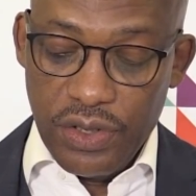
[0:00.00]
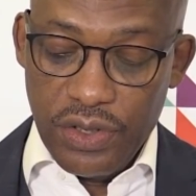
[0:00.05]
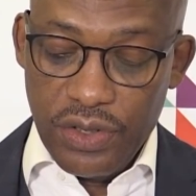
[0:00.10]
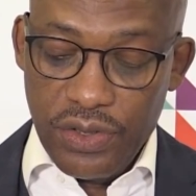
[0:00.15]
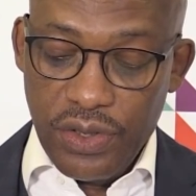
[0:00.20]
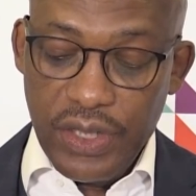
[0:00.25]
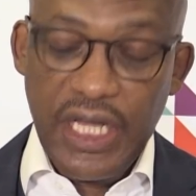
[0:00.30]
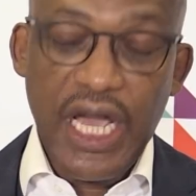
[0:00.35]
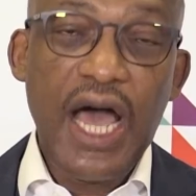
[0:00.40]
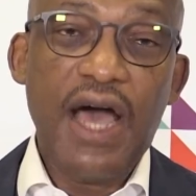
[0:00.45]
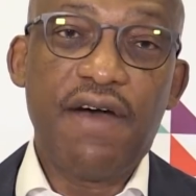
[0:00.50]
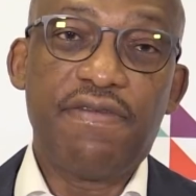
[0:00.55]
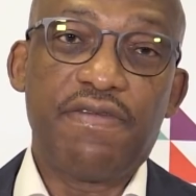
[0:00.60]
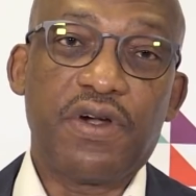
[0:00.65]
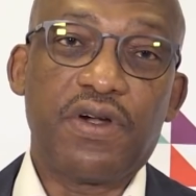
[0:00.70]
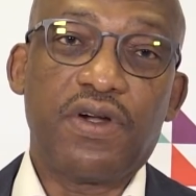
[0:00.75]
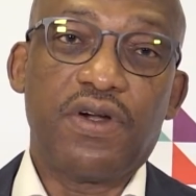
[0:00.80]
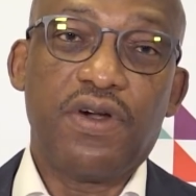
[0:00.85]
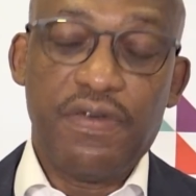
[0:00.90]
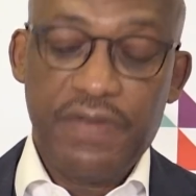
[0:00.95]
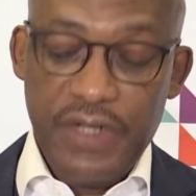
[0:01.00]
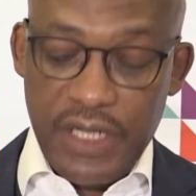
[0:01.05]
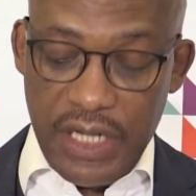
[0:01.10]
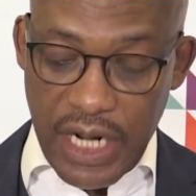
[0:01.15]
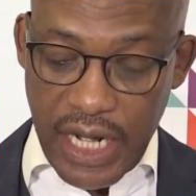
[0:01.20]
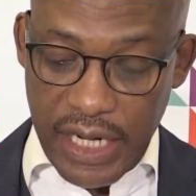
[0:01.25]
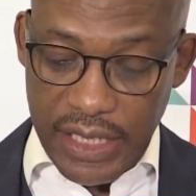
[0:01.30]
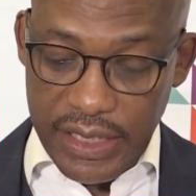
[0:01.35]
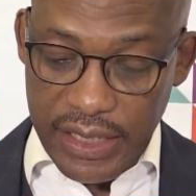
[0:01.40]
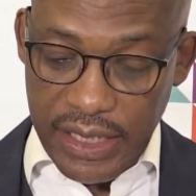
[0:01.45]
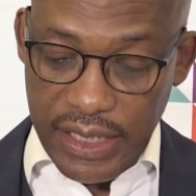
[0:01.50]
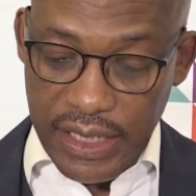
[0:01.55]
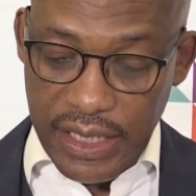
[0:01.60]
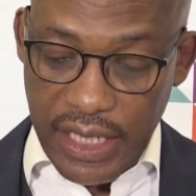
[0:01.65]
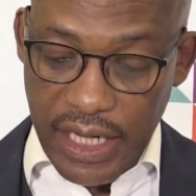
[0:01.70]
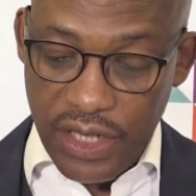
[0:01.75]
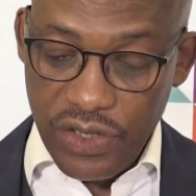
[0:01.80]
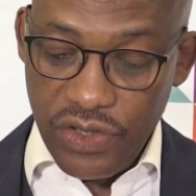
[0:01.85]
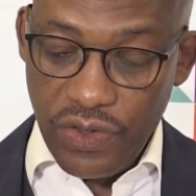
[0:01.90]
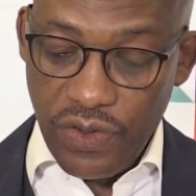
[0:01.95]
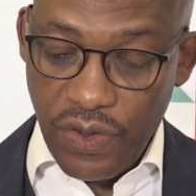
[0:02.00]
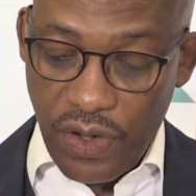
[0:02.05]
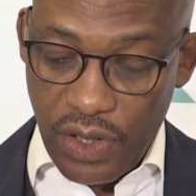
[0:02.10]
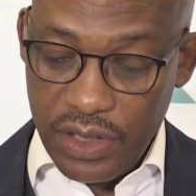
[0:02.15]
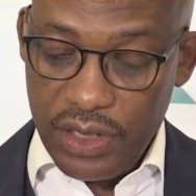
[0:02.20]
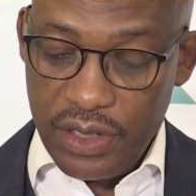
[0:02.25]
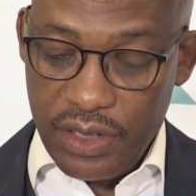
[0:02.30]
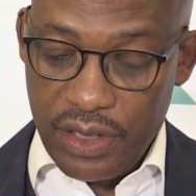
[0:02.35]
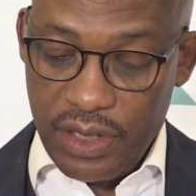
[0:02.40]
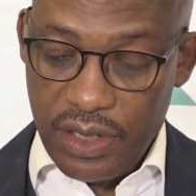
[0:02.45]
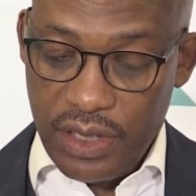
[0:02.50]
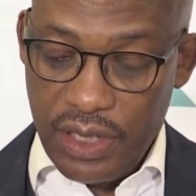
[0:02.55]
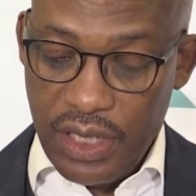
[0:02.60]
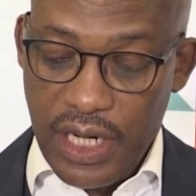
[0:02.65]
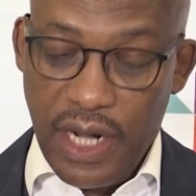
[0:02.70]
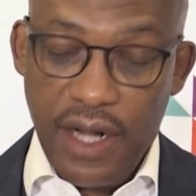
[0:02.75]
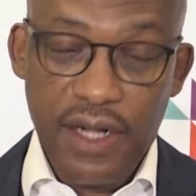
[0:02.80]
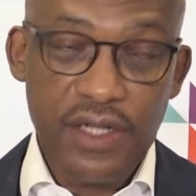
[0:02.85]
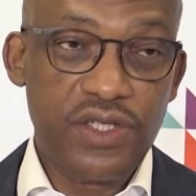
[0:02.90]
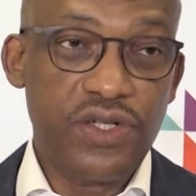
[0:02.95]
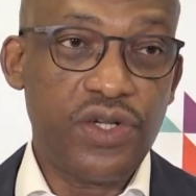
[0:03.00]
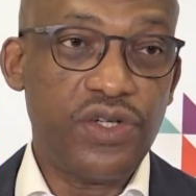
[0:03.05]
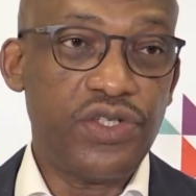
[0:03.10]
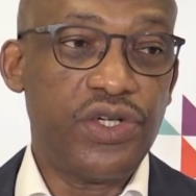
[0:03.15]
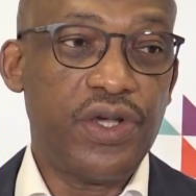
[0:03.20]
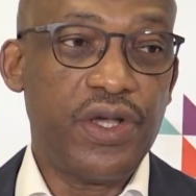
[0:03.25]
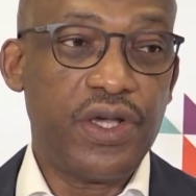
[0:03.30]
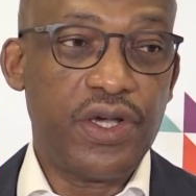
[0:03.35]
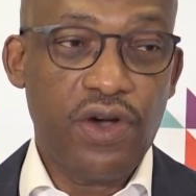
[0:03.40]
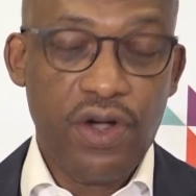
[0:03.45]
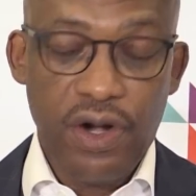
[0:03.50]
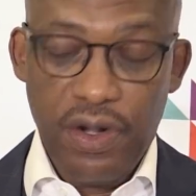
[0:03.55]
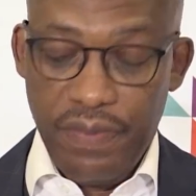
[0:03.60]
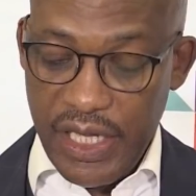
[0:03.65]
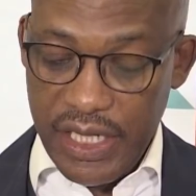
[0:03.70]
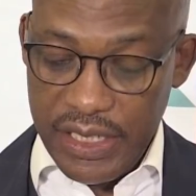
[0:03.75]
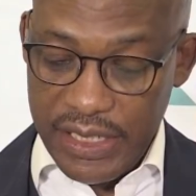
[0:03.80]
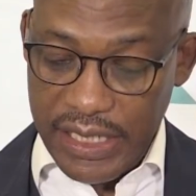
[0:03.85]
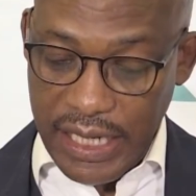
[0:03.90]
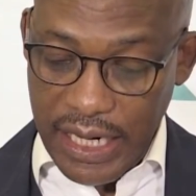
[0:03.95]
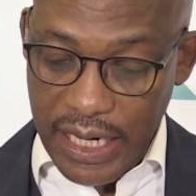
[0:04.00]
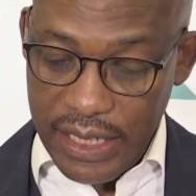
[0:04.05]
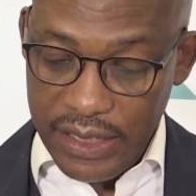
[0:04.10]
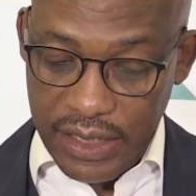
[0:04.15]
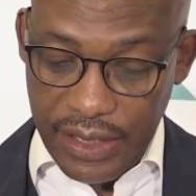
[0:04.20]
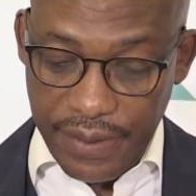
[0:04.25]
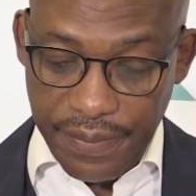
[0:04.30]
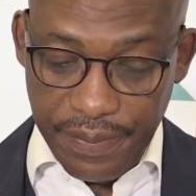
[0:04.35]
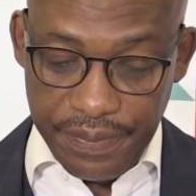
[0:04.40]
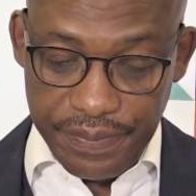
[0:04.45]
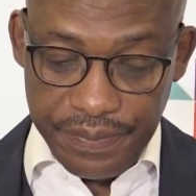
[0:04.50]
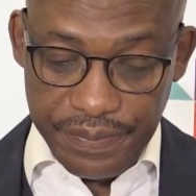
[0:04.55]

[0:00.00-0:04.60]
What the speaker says: to the havoc COVID-19 has wrought in our socio-economy as a country.